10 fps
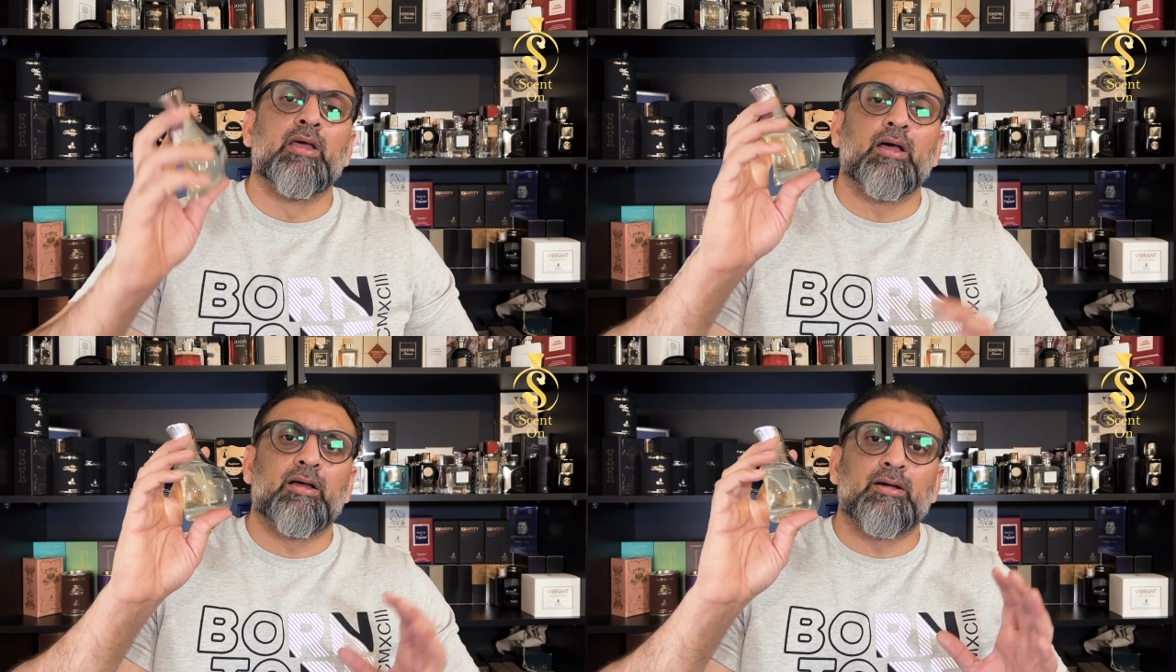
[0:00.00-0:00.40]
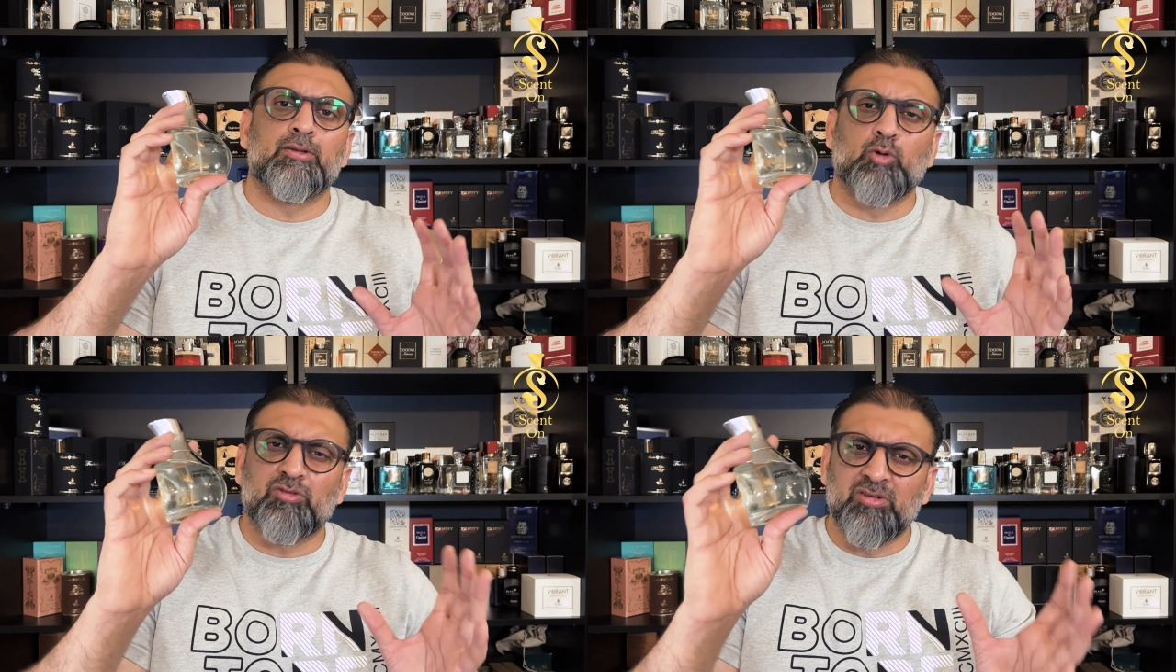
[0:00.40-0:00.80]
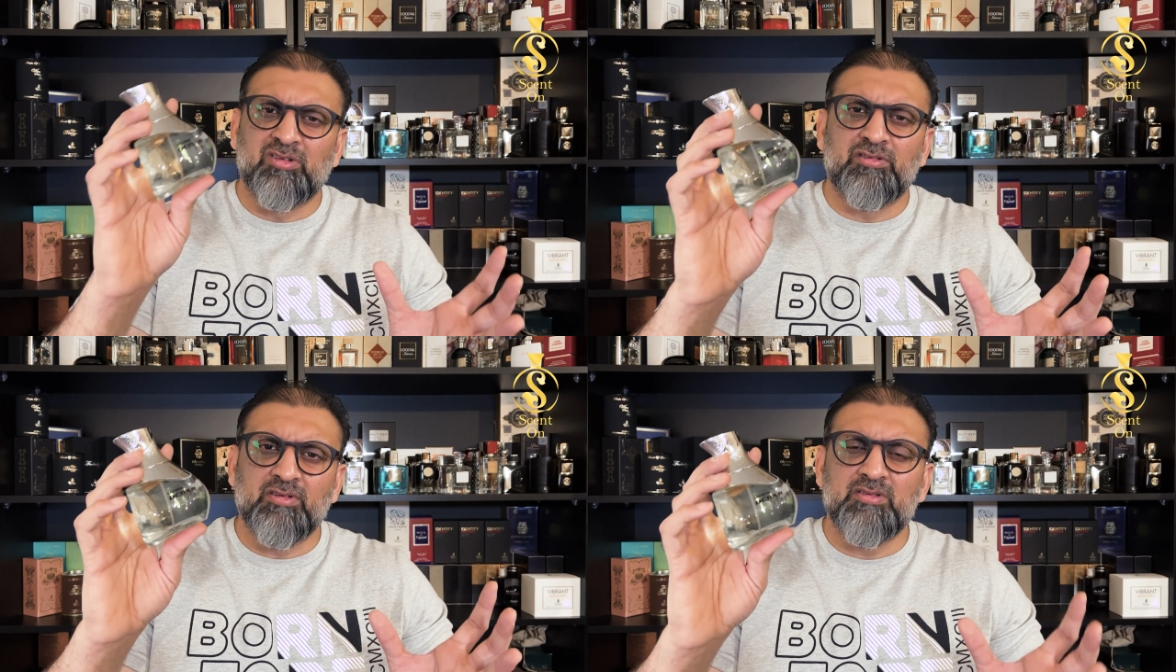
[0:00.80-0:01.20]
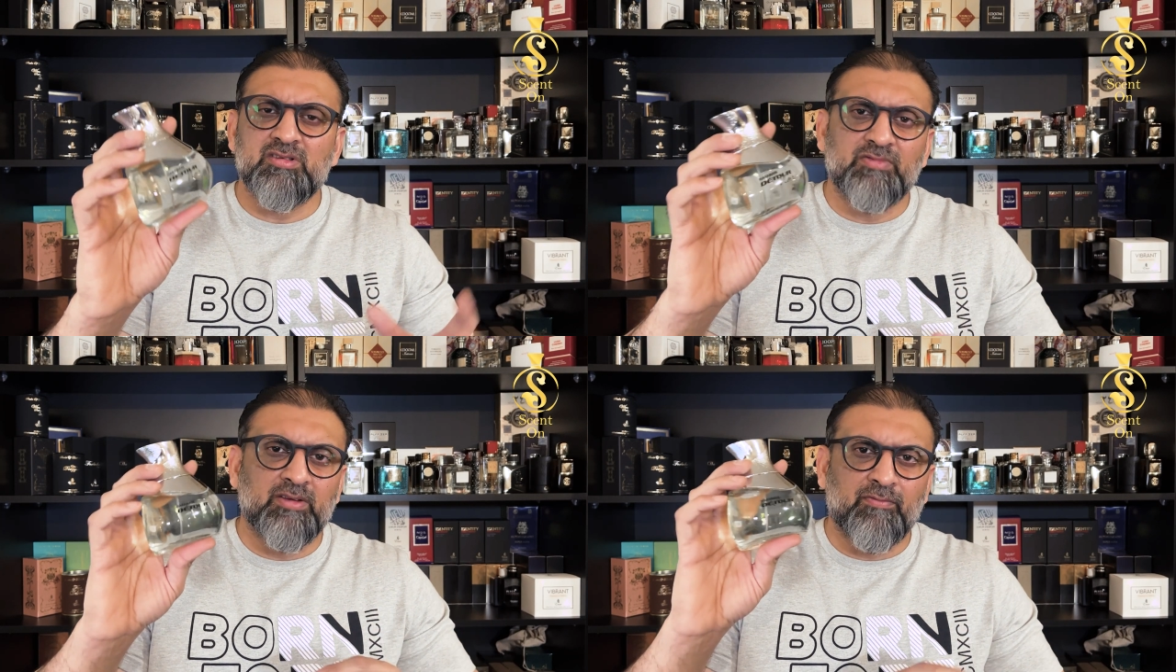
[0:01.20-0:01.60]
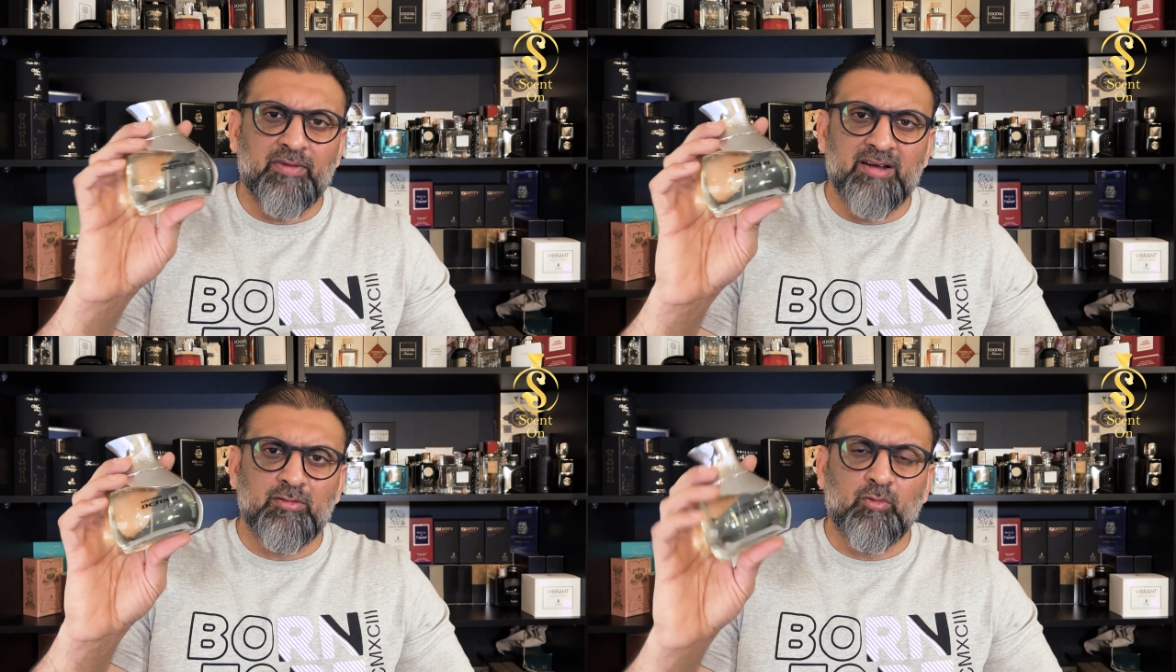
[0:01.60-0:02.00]
uh, those citruses will
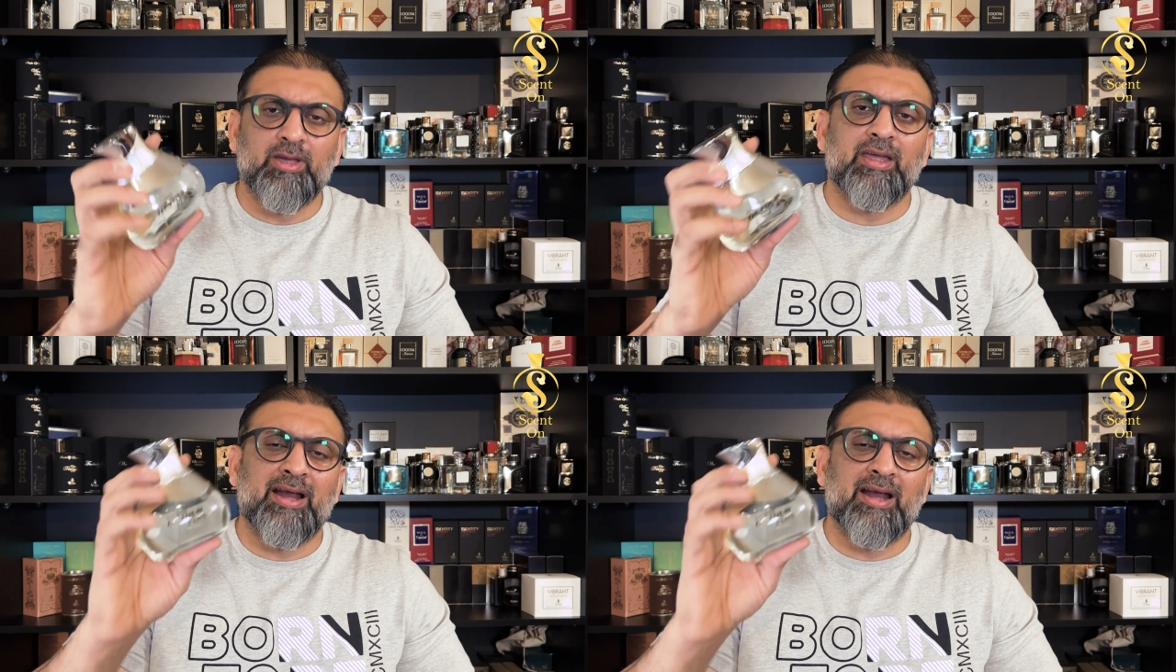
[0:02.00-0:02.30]
fades away